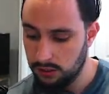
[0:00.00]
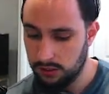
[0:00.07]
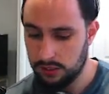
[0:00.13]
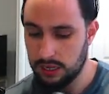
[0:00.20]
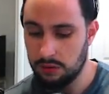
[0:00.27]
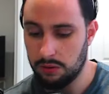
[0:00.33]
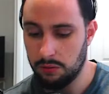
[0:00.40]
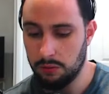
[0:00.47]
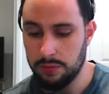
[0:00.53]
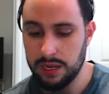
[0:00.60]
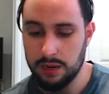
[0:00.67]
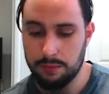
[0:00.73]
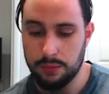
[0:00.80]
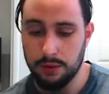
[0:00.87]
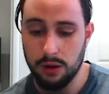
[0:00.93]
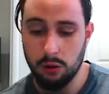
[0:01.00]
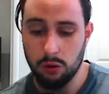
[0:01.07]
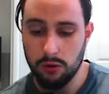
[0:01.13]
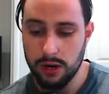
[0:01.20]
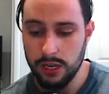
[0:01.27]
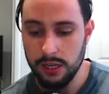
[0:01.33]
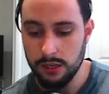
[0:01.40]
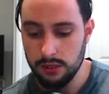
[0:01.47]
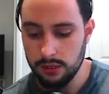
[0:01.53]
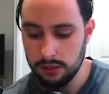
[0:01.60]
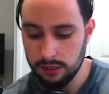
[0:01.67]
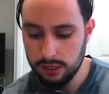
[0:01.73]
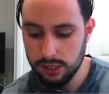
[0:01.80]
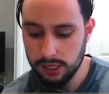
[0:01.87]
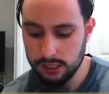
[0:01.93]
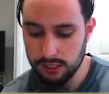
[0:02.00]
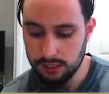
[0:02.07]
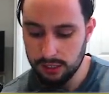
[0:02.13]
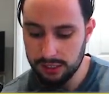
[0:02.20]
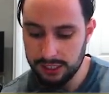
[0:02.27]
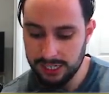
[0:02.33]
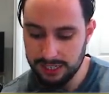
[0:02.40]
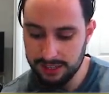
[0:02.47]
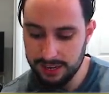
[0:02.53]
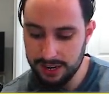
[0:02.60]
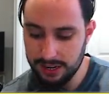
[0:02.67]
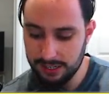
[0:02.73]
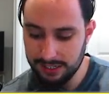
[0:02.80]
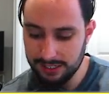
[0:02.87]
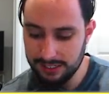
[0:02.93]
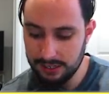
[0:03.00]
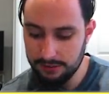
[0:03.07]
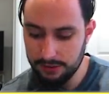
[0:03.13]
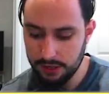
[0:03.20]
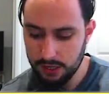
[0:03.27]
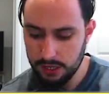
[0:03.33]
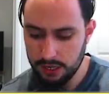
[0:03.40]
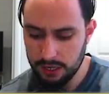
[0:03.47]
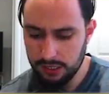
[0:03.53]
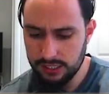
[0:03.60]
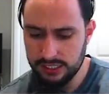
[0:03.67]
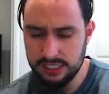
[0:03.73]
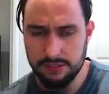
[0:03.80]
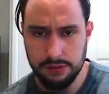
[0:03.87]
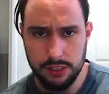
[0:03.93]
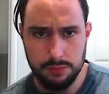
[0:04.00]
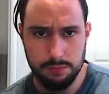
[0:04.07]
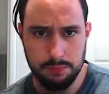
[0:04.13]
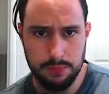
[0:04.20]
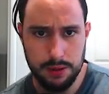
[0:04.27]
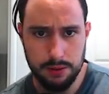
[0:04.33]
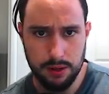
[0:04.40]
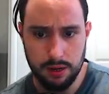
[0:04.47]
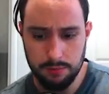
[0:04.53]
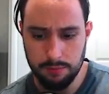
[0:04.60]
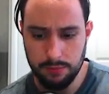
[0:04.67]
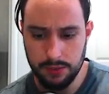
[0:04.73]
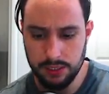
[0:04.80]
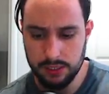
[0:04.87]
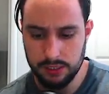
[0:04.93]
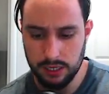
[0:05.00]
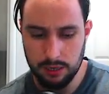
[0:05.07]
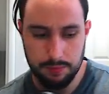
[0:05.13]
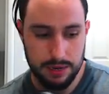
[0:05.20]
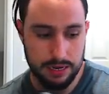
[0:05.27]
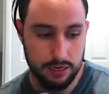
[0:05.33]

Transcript: That one will be up already. So I can go check that out. Let's see if let's see if this um, this starter pack